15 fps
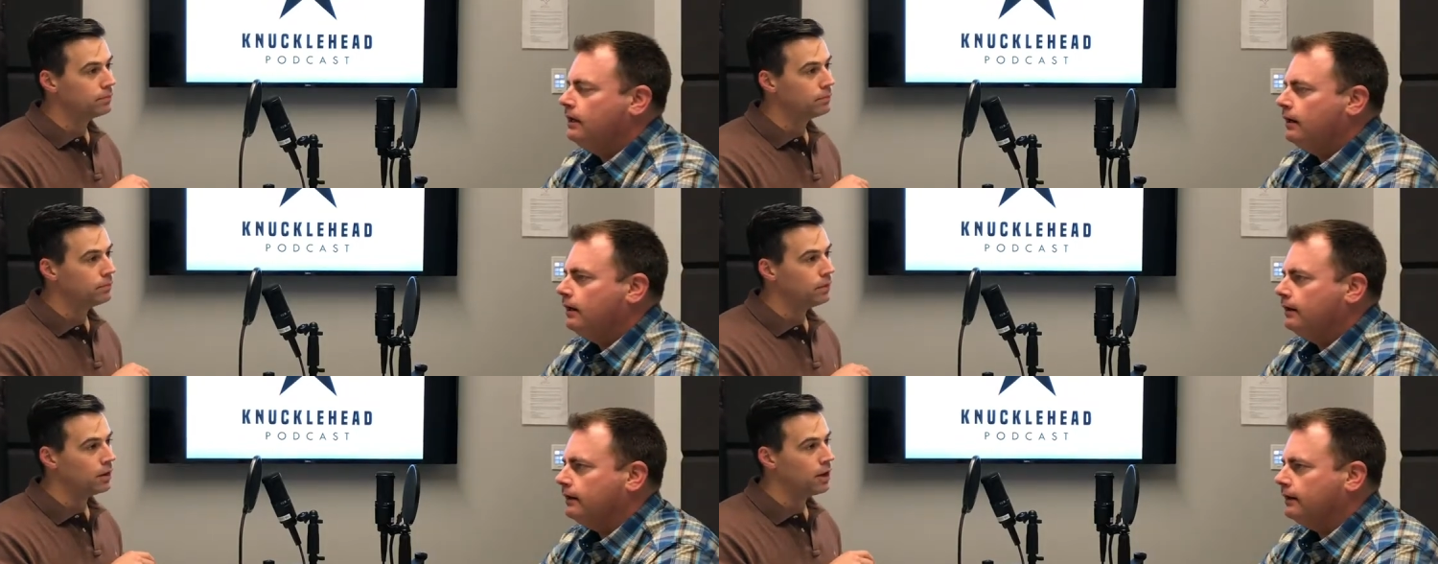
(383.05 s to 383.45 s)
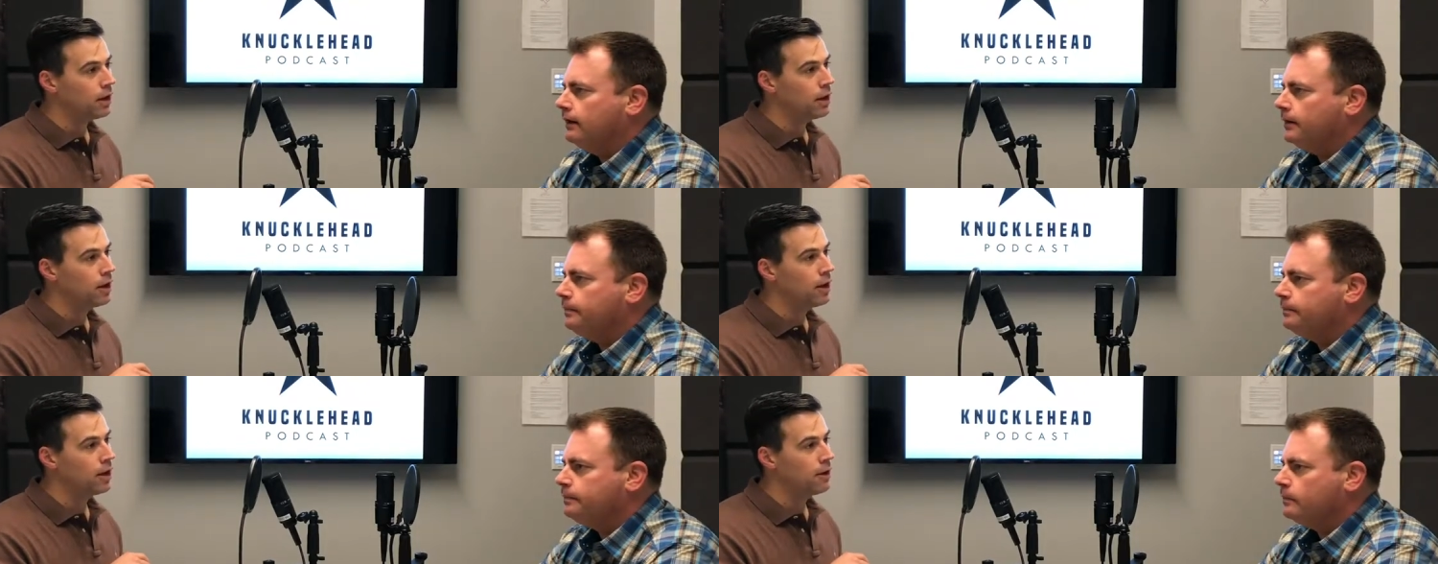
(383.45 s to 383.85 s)

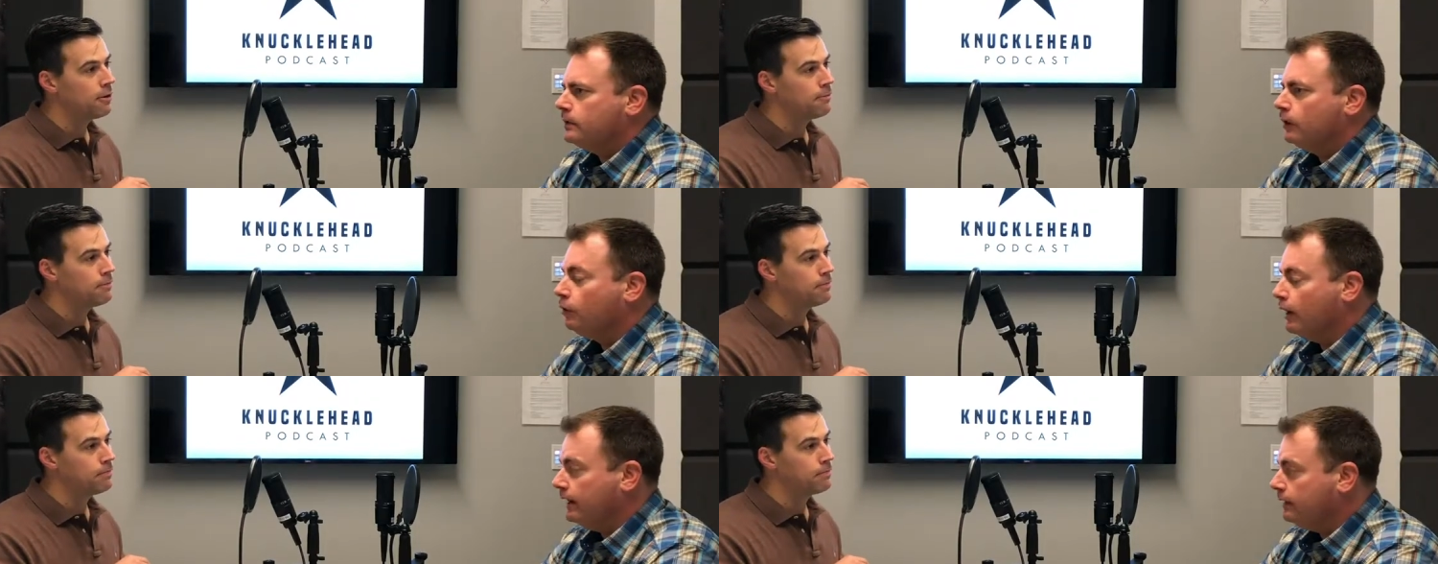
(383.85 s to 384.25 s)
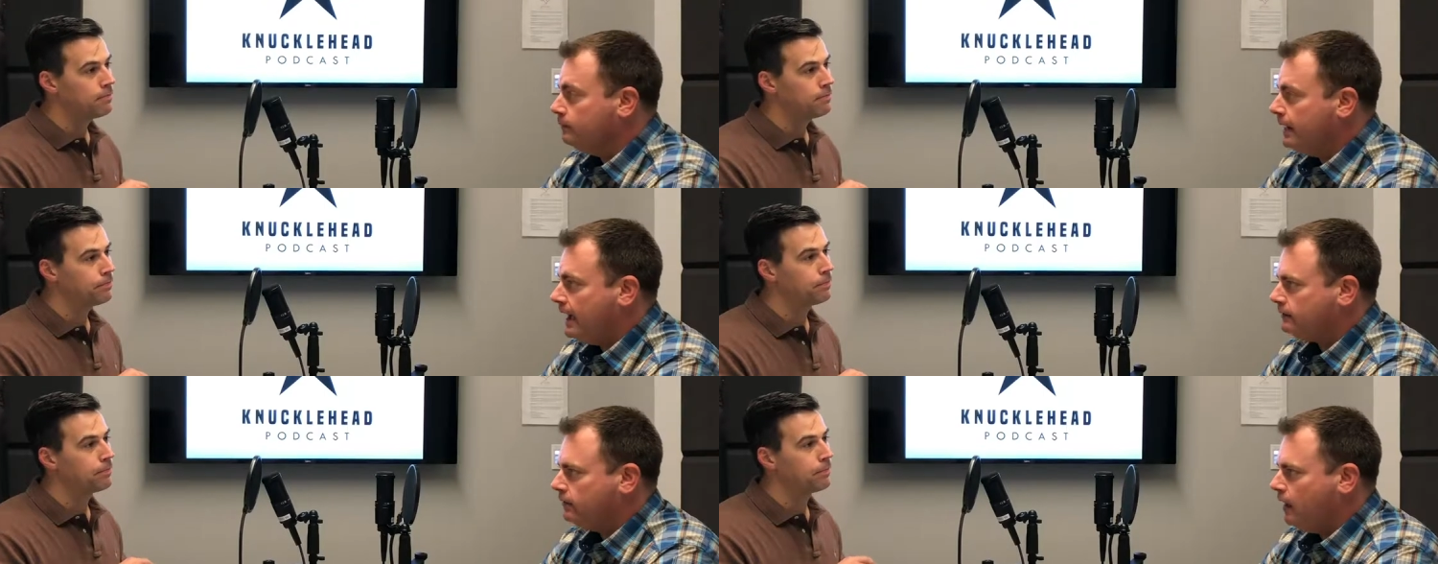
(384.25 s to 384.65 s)
Speaker 1: um, a great
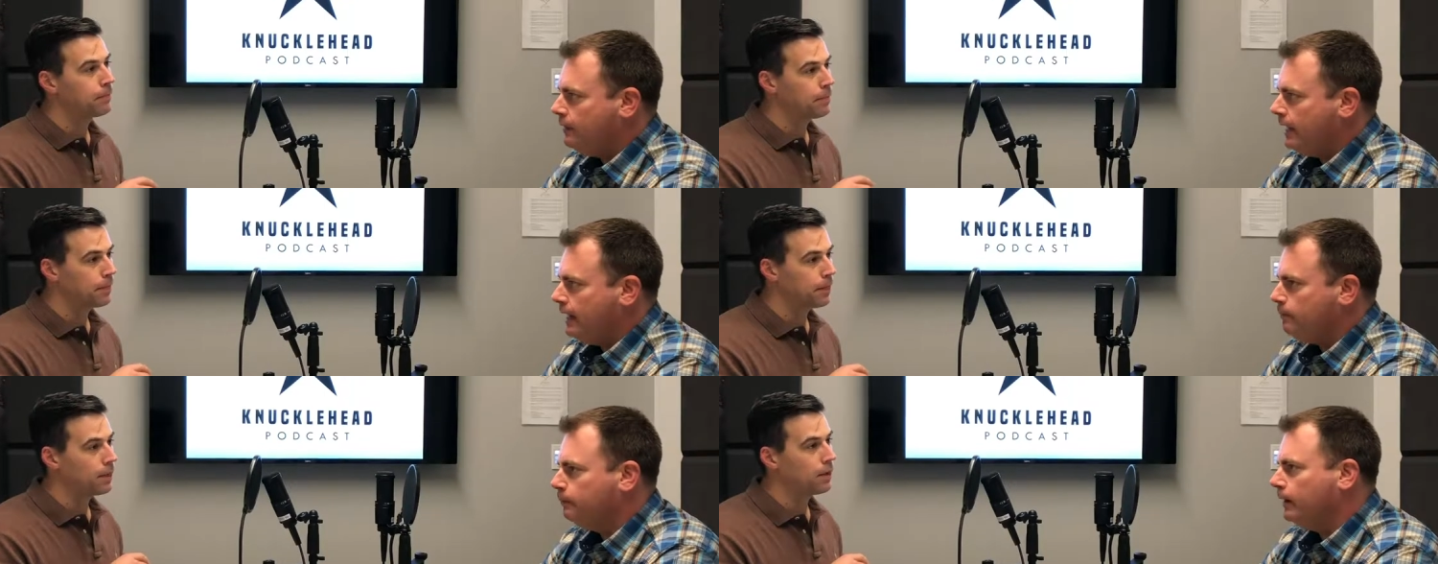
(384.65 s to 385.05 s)
impact on that.